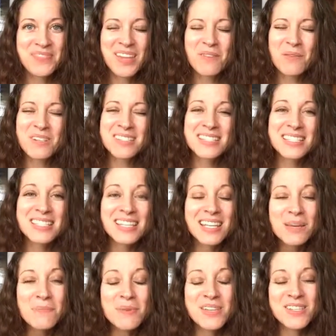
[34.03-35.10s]
that will
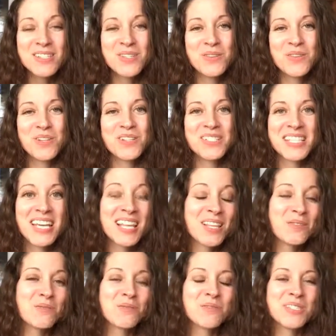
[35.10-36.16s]
slip into your
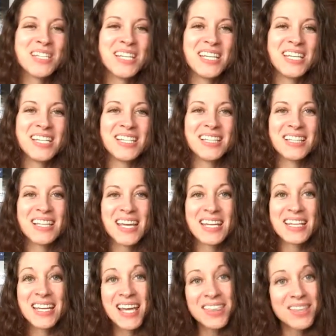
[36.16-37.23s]
daily routine
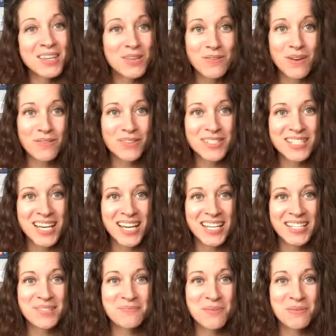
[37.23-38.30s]
like nothing you've ever
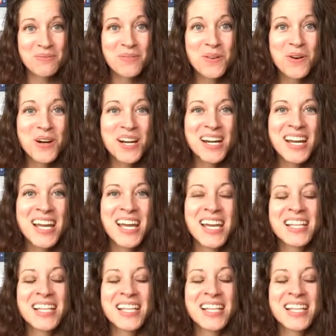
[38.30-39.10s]
done before.